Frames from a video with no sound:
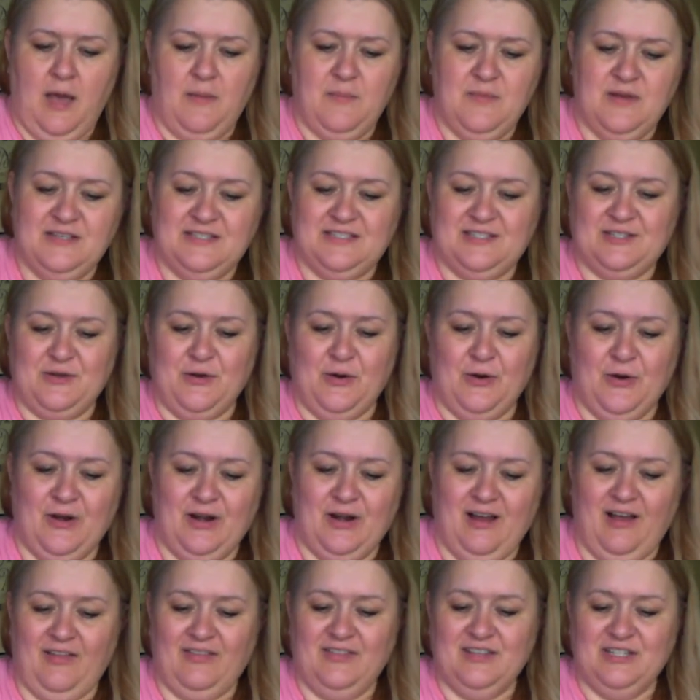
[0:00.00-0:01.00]
to
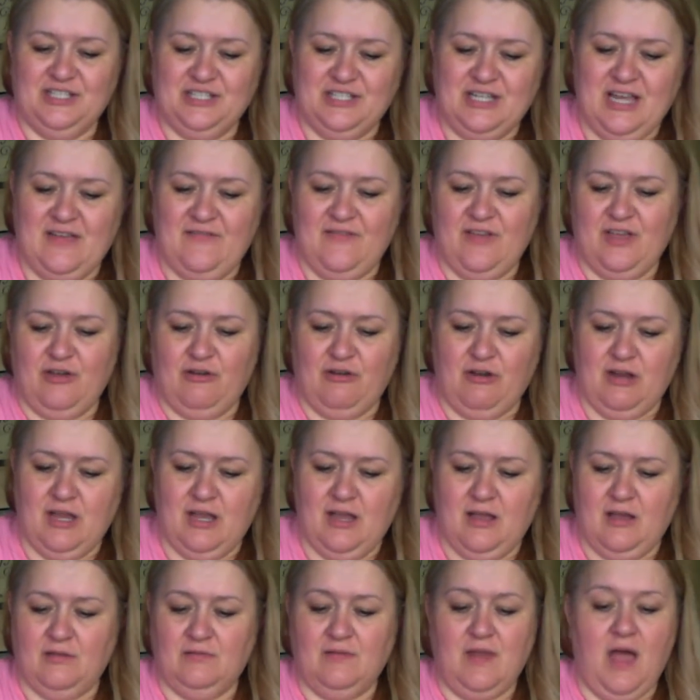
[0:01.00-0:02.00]
squirt all the shaving
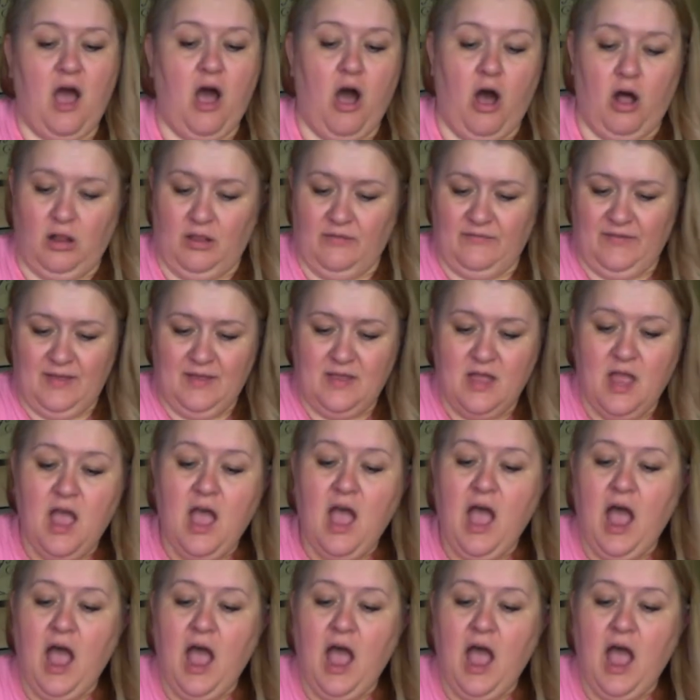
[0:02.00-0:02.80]
cream, not all of it.